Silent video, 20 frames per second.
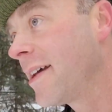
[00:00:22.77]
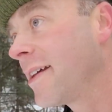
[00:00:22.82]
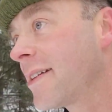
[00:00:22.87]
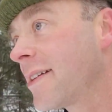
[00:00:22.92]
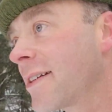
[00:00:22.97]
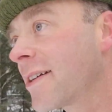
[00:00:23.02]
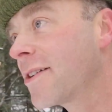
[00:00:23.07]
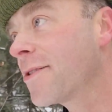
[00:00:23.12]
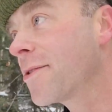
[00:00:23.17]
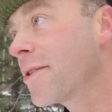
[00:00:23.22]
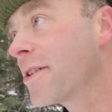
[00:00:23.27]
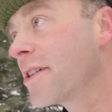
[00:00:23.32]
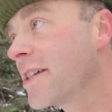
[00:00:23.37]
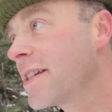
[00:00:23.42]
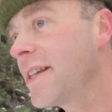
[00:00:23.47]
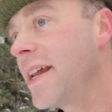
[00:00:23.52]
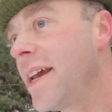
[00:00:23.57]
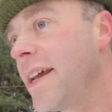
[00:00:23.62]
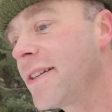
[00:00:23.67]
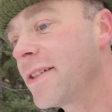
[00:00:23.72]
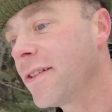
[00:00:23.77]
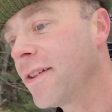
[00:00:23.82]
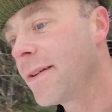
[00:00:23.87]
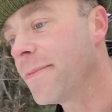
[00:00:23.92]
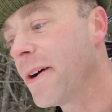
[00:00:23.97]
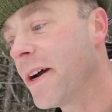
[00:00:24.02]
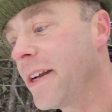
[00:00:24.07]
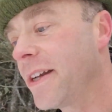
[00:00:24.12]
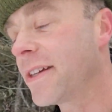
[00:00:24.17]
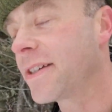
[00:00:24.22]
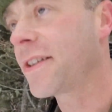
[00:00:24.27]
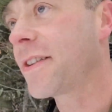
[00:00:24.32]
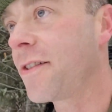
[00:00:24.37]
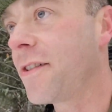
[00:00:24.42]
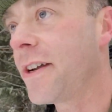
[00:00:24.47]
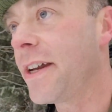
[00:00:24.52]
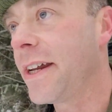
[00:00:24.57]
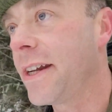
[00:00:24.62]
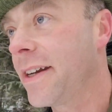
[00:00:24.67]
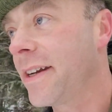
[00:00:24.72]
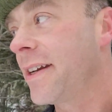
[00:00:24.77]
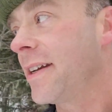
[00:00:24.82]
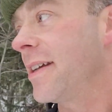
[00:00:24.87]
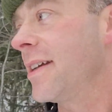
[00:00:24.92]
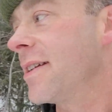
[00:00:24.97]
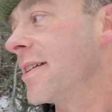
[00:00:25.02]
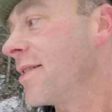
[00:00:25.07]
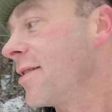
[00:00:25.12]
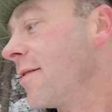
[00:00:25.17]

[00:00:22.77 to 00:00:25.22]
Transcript: It's a gorgeous day. It's only -3 and it is